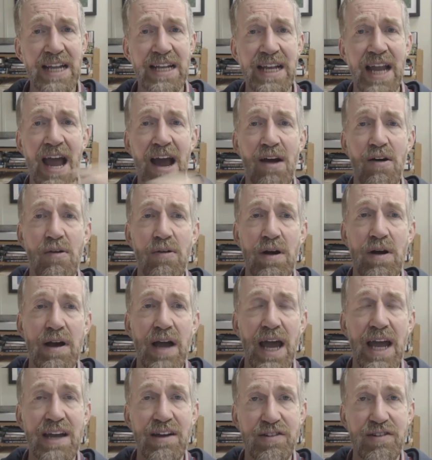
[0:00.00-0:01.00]
now
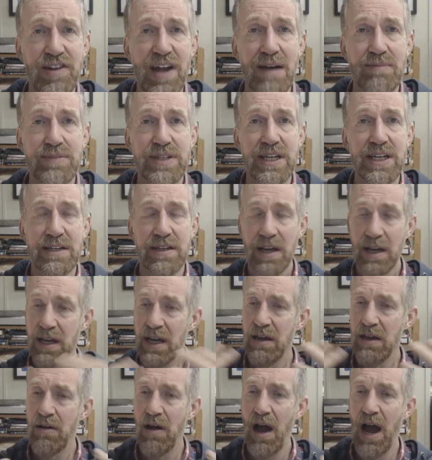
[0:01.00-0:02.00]
accept it.
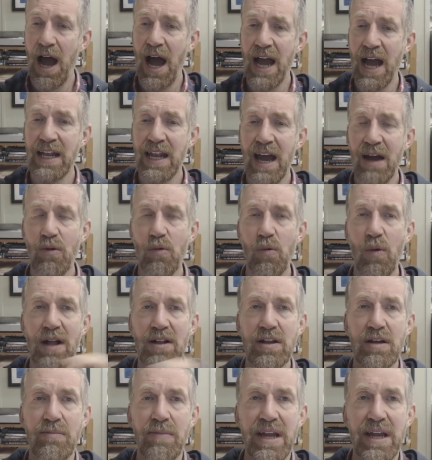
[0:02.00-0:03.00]
I now
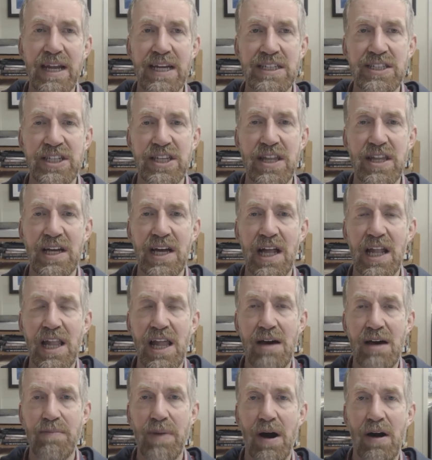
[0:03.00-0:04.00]
welcome it into the
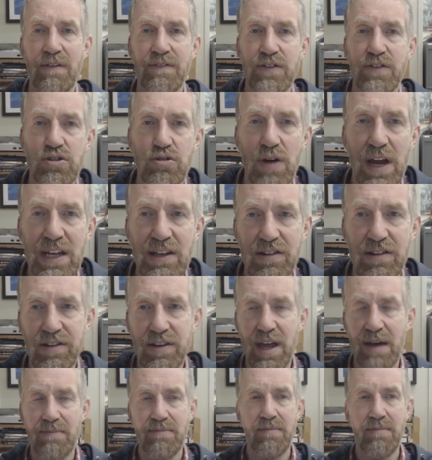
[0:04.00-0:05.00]
club of traits
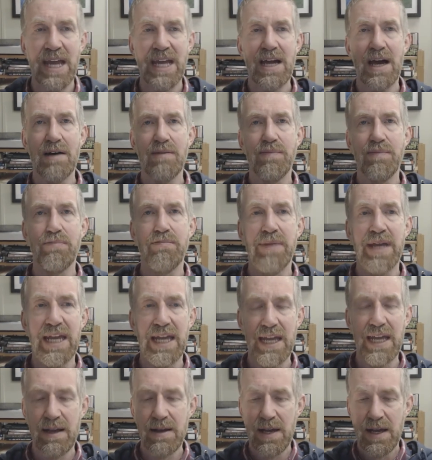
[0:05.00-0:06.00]
that make up
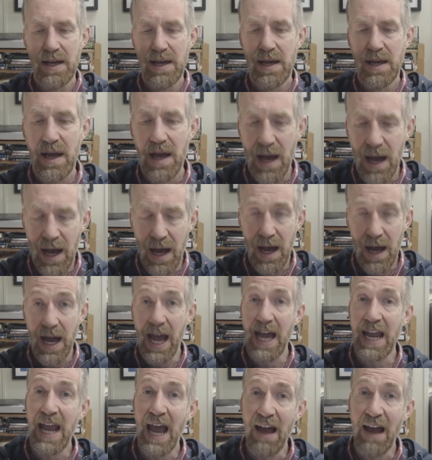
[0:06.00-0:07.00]
me.
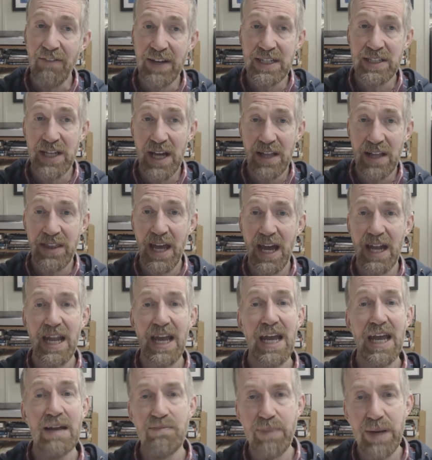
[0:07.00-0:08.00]
And having done that,
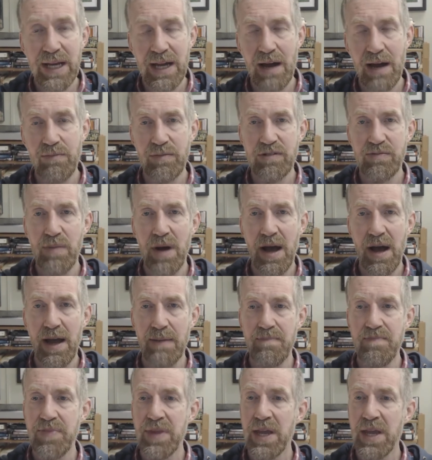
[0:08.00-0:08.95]
it becomes mine.